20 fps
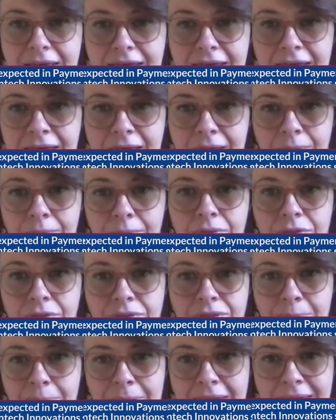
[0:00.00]

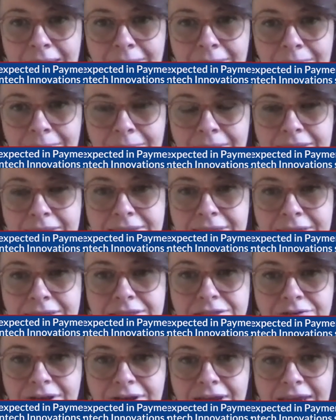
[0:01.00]
the payments
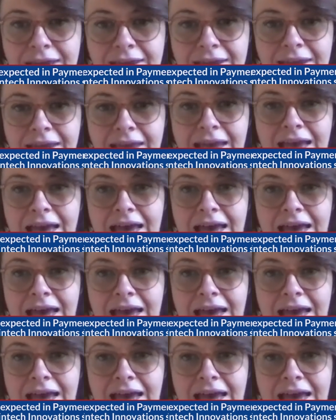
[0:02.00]
industry.